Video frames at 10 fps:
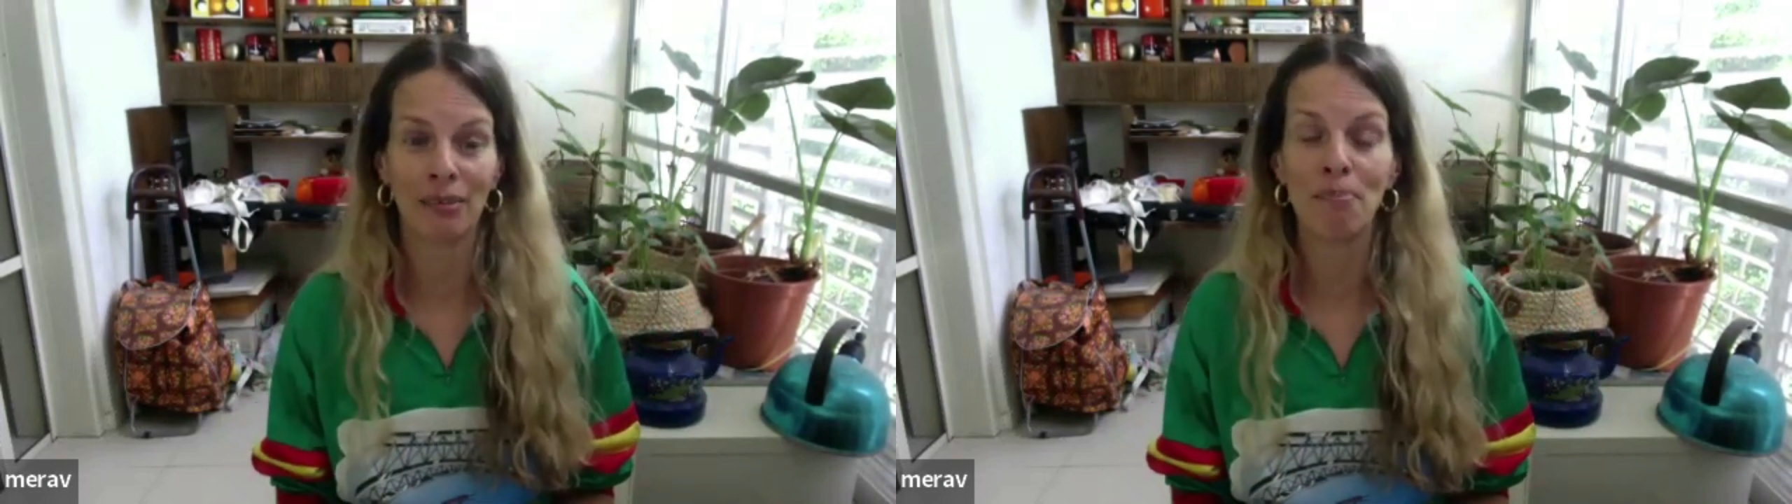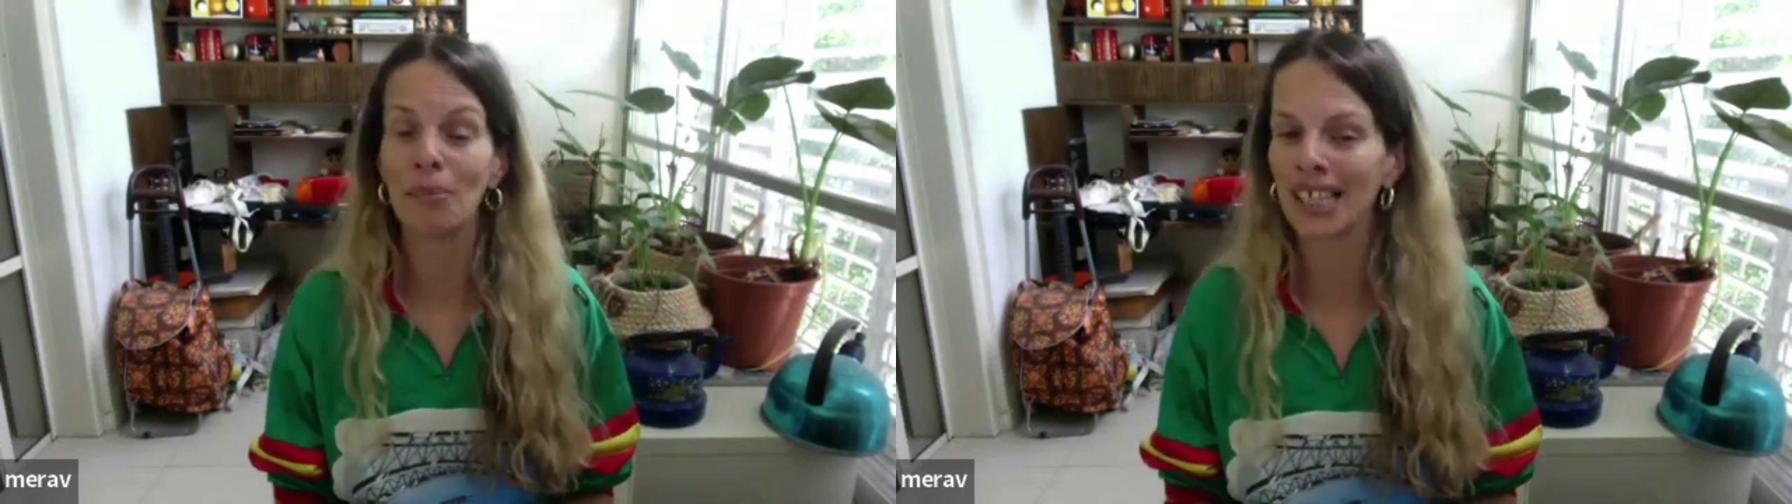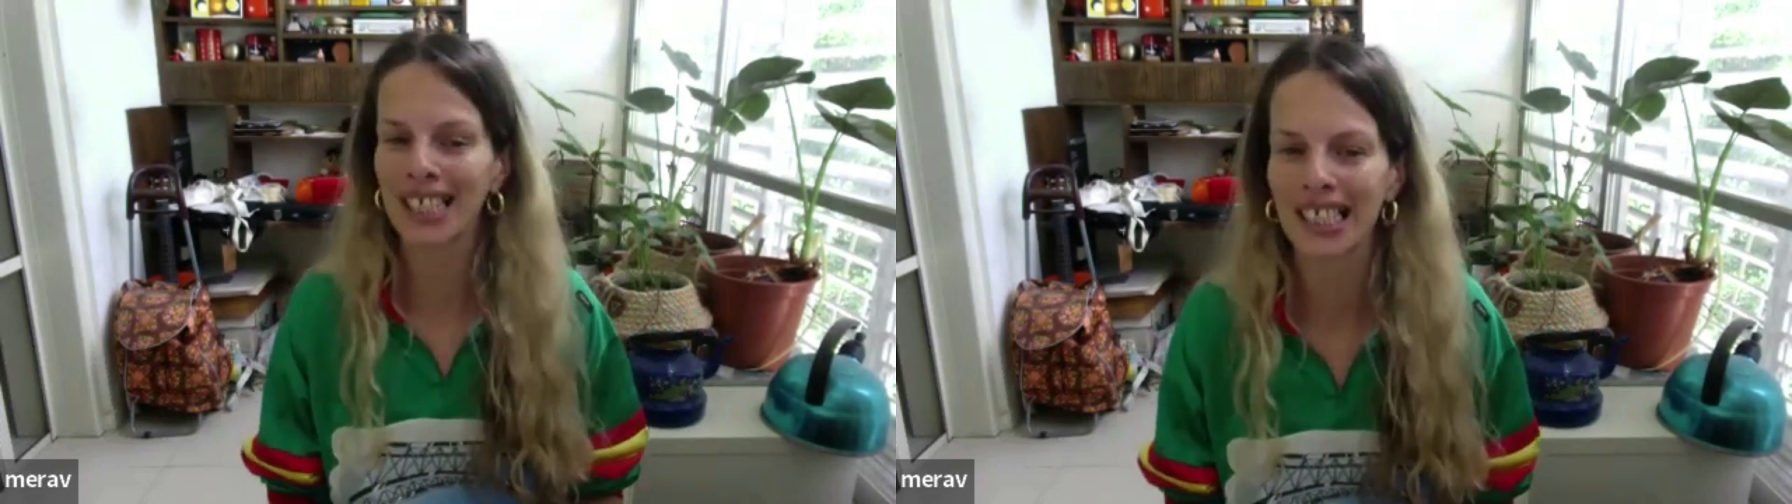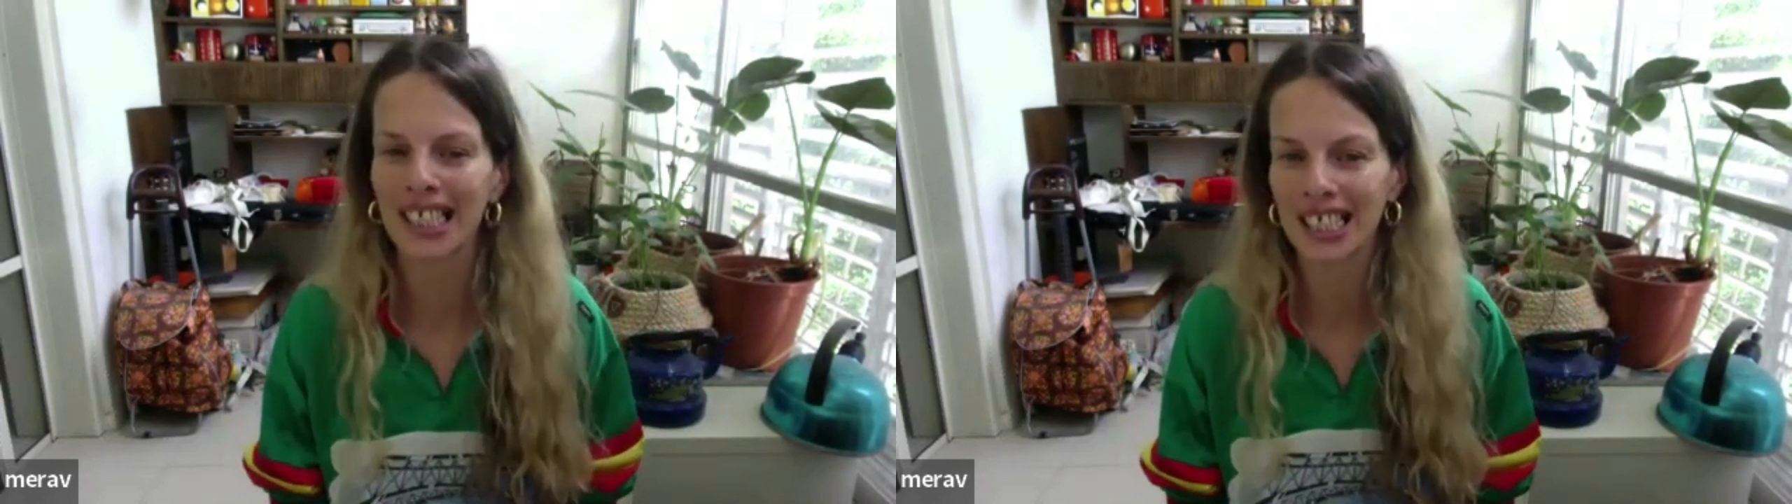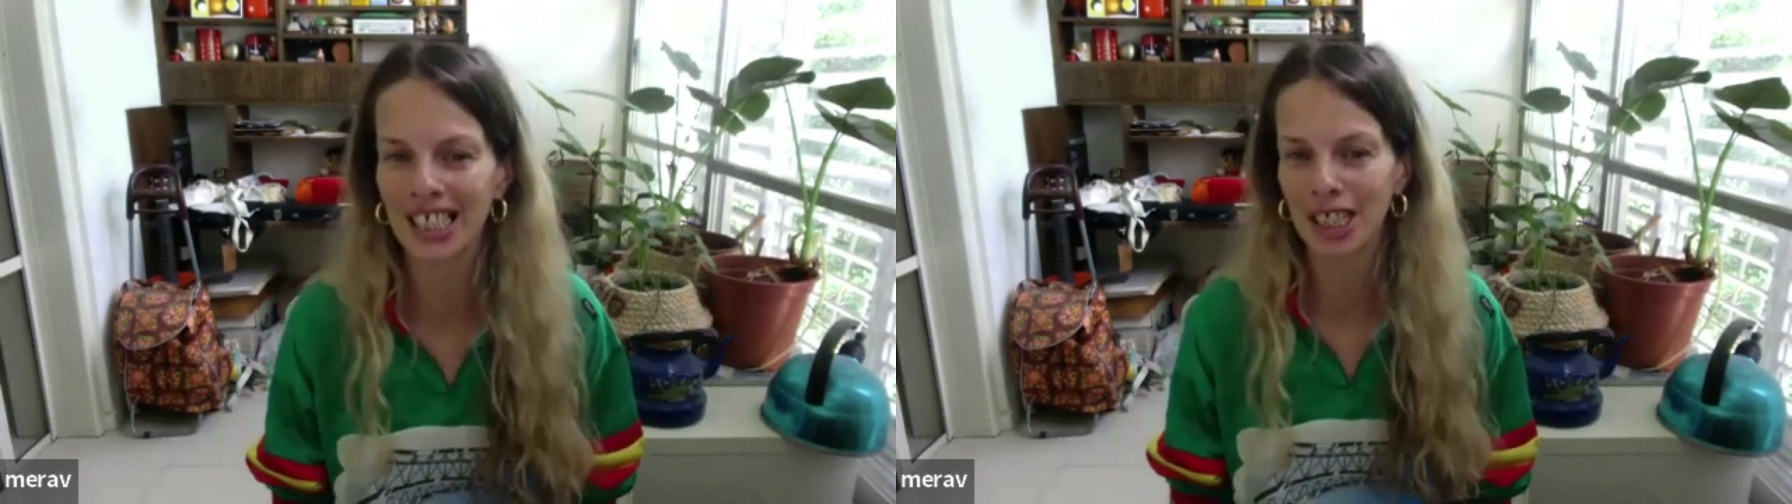
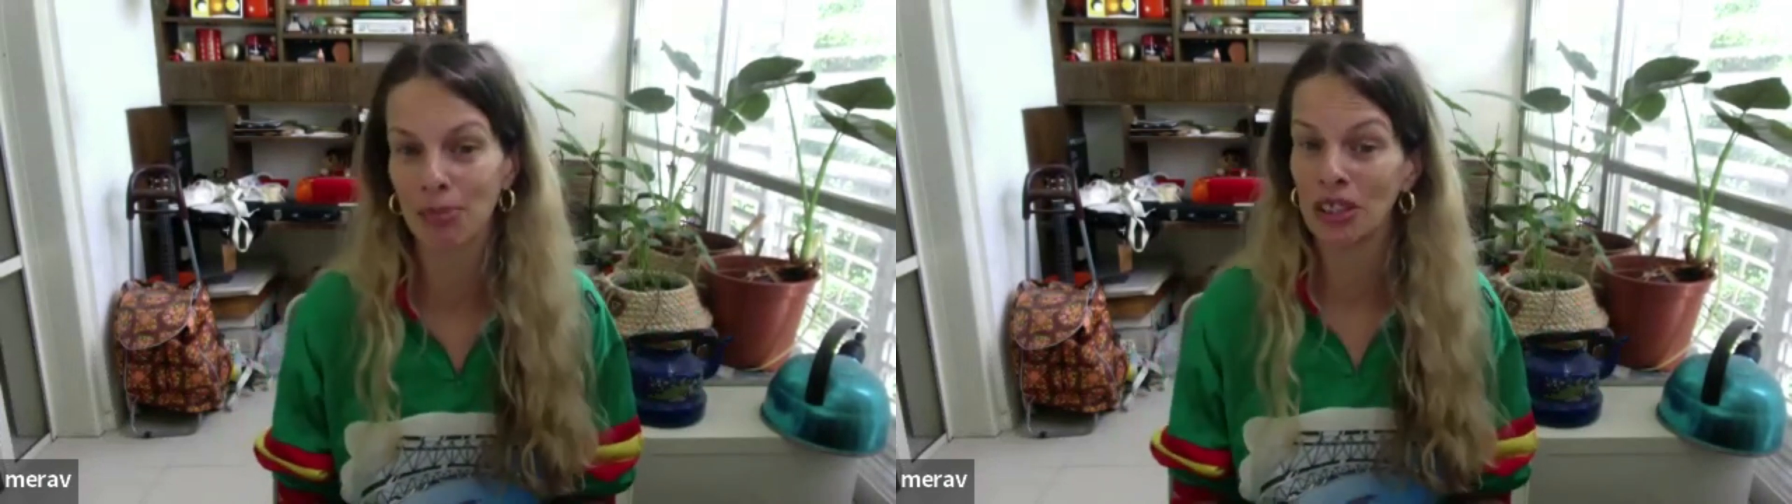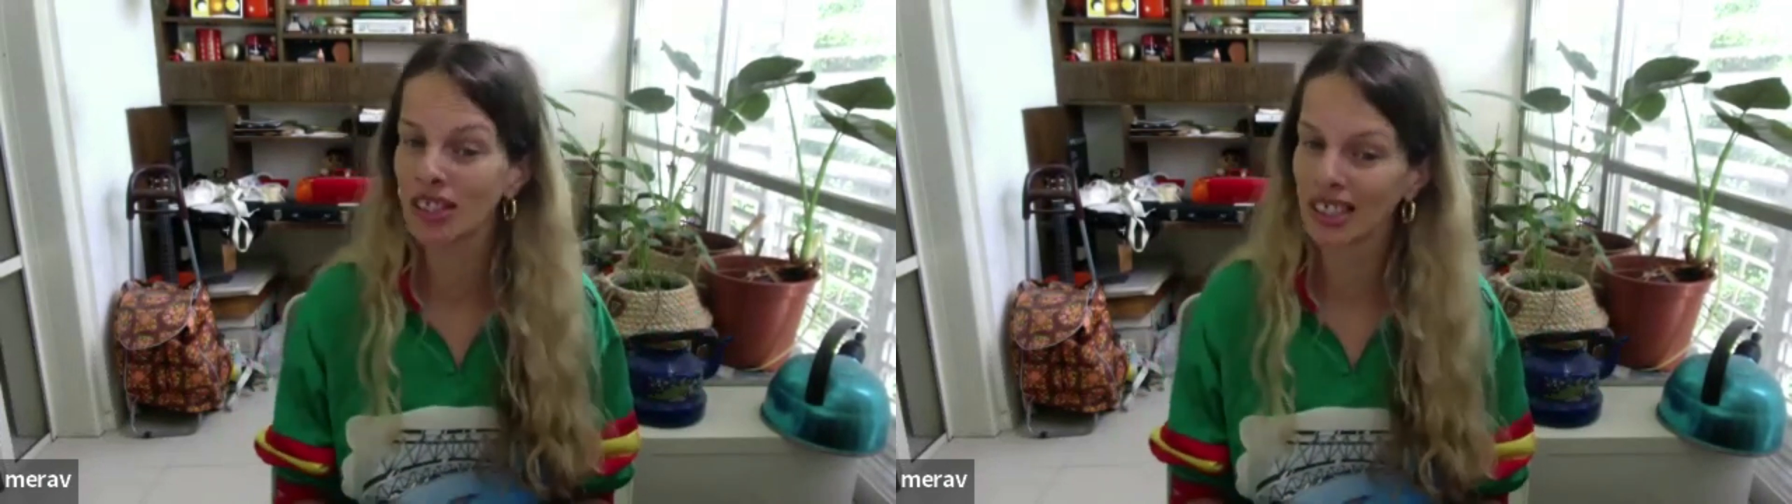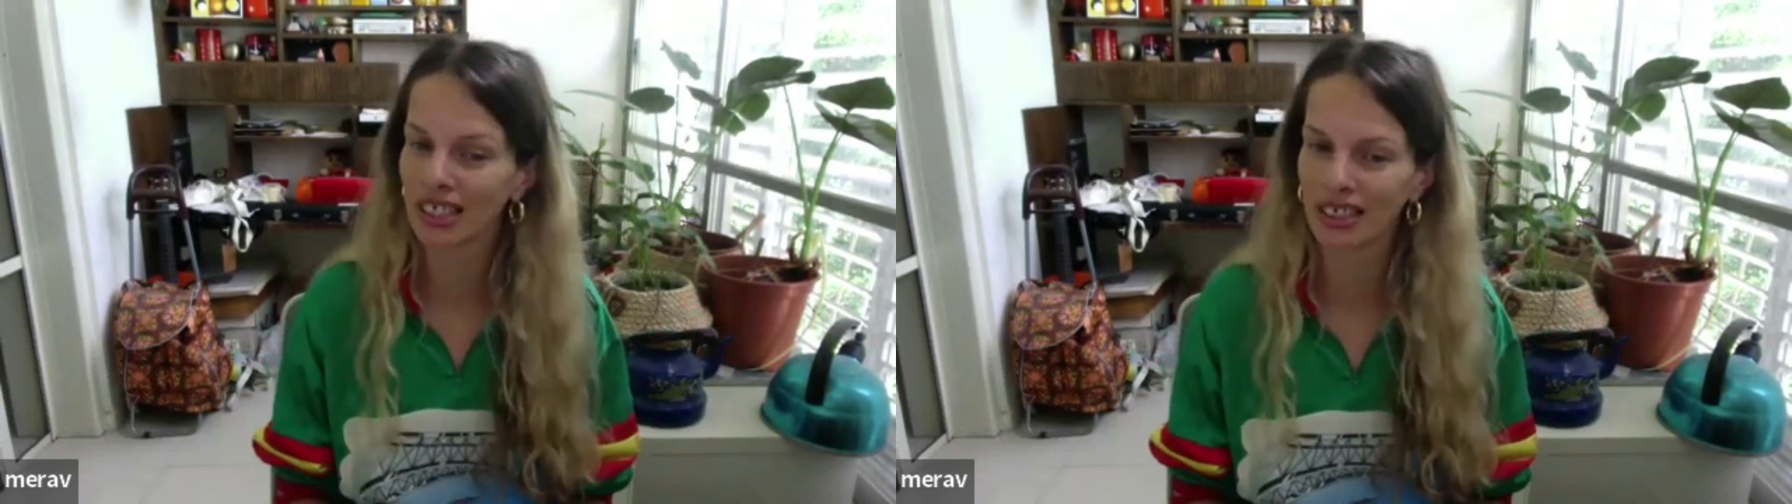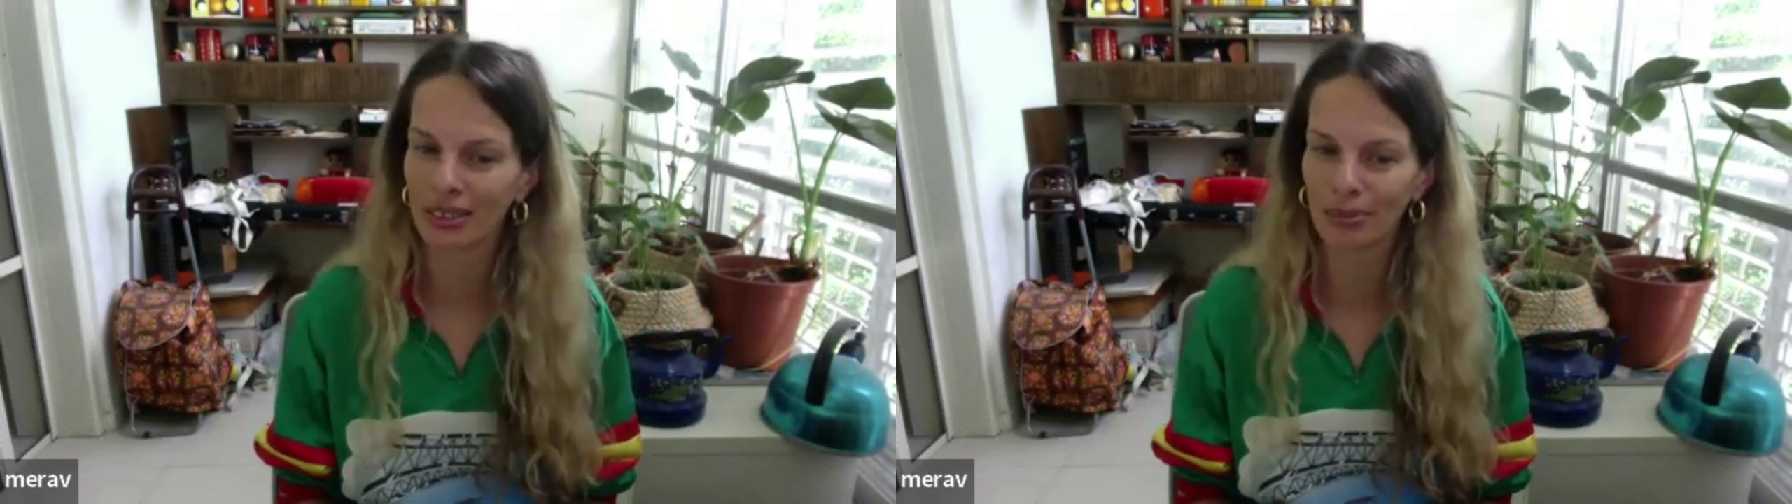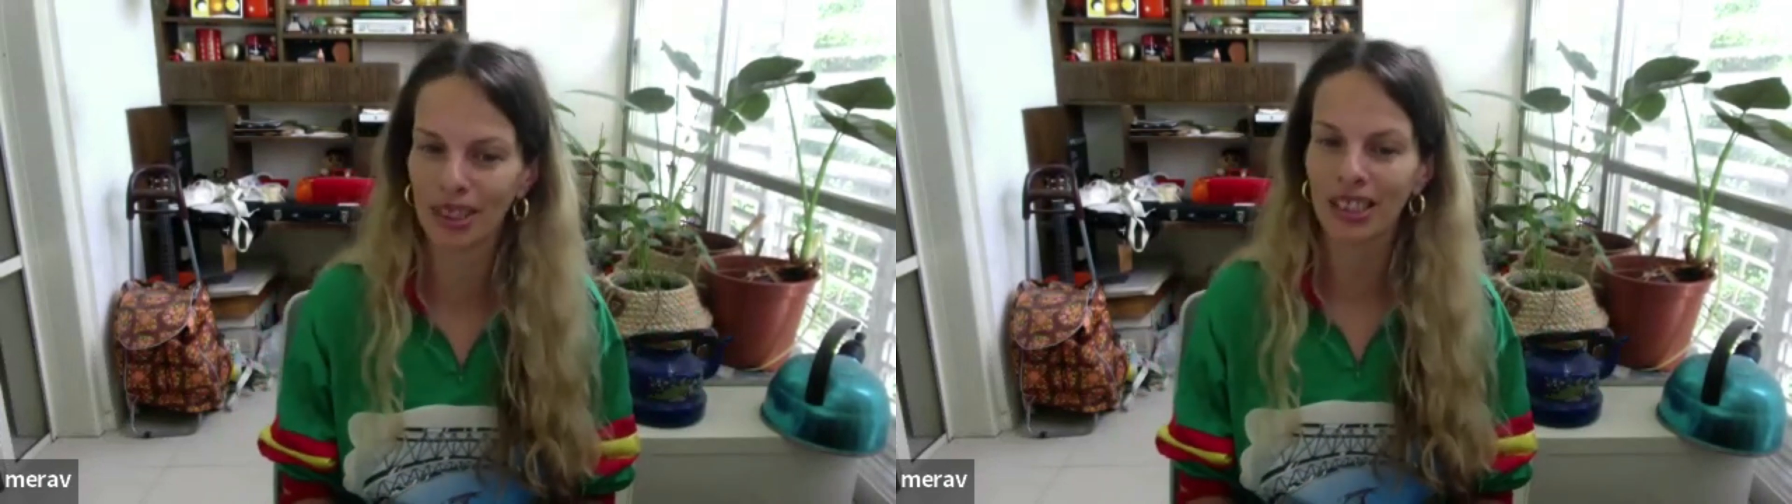magazines,
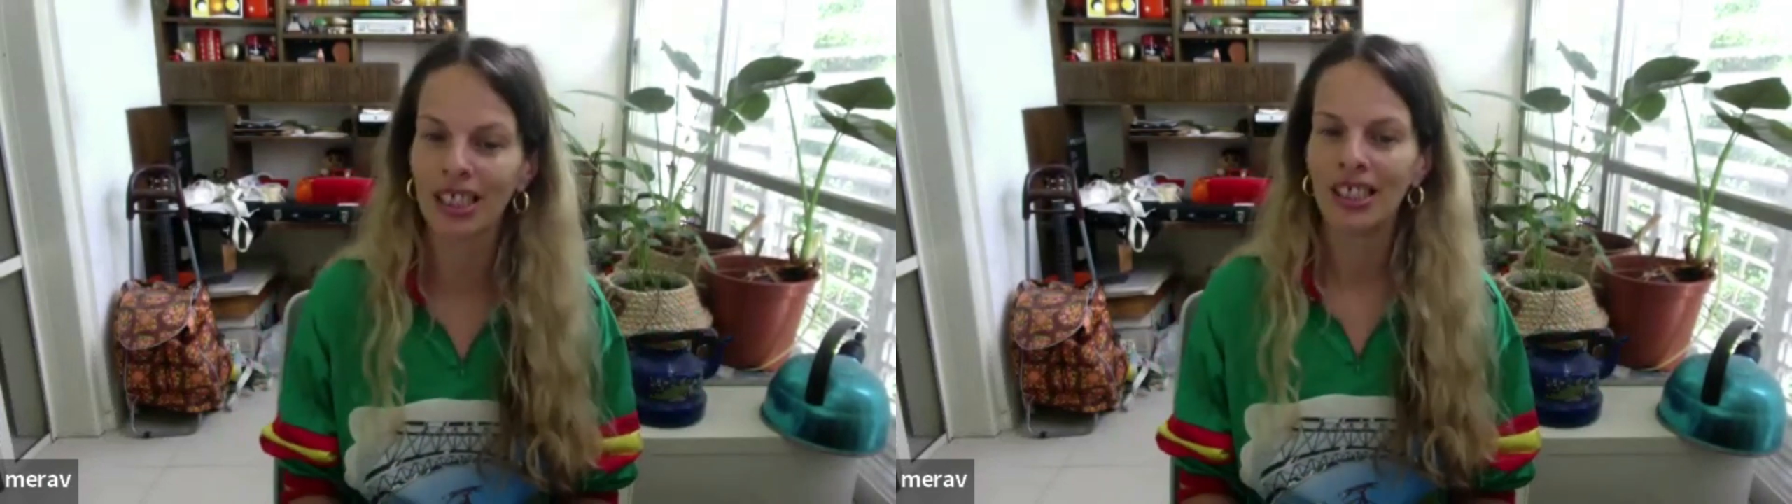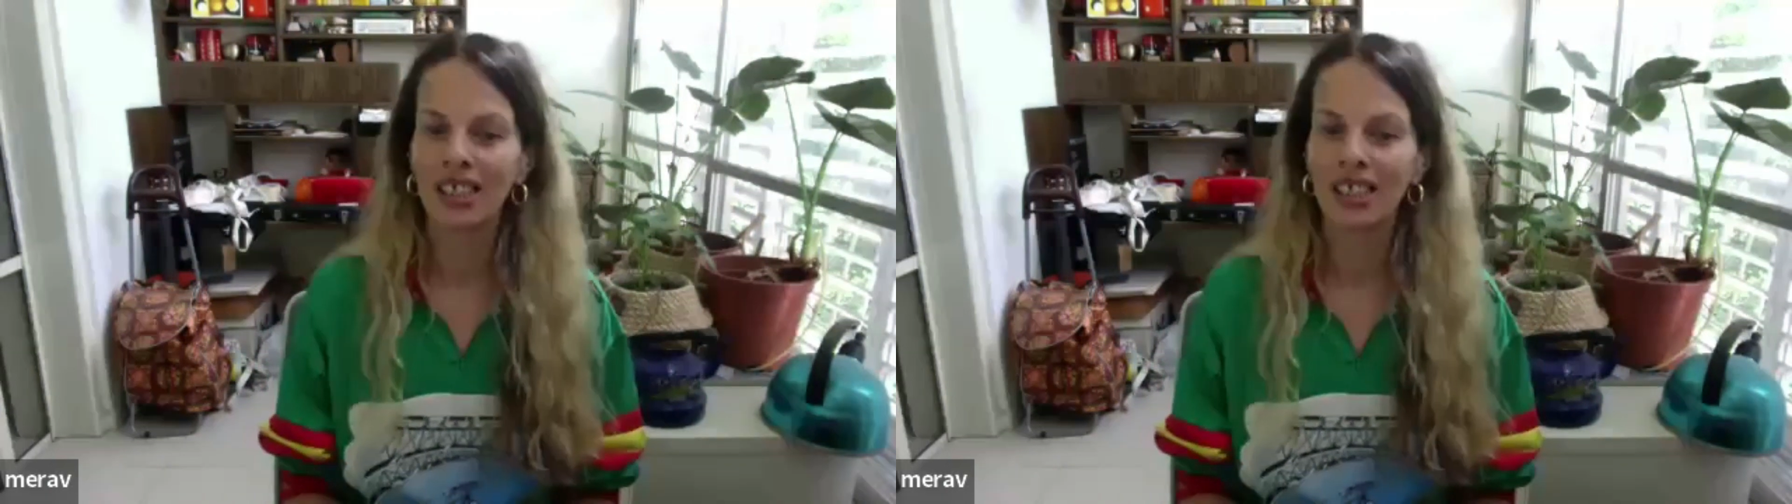museums,